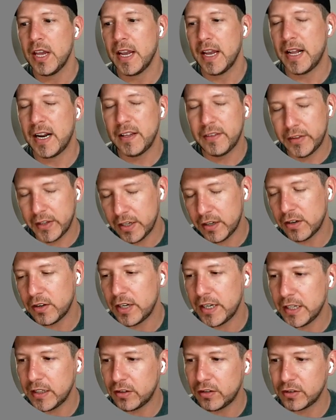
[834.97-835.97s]
And I think you
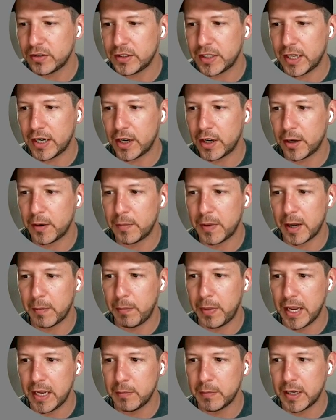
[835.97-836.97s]
need to set up a
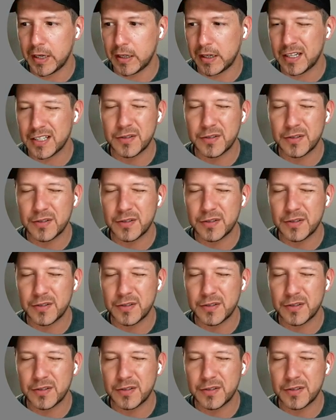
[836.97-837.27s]
payment.